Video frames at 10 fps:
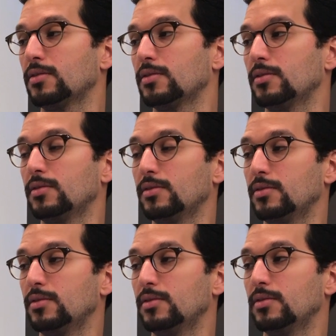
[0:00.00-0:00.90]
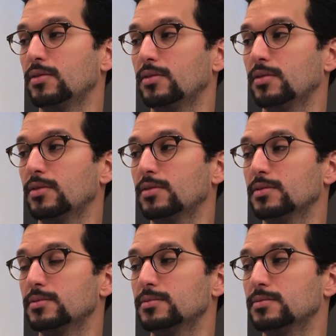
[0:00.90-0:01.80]

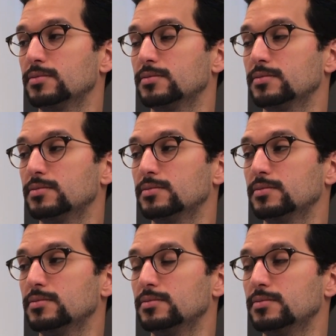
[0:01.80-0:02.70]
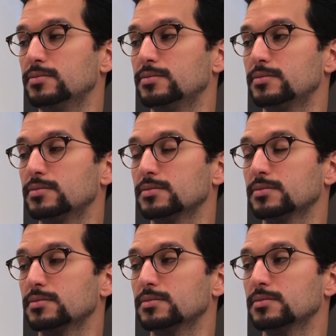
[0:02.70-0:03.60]

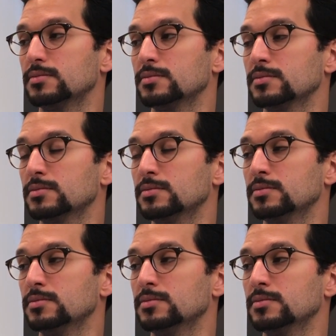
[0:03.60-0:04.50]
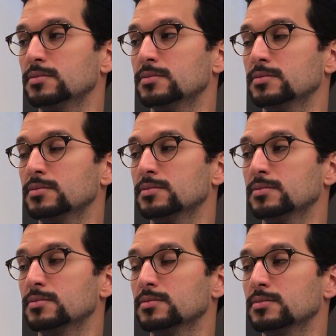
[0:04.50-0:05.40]

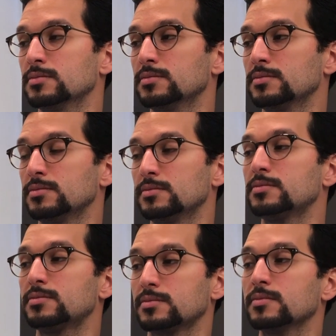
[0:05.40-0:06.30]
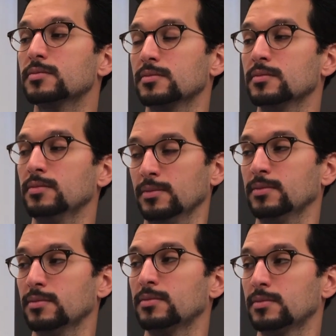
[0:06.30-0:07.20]

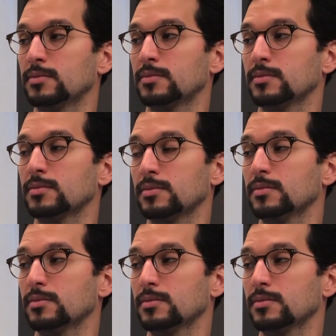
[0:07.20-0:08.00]
(silent)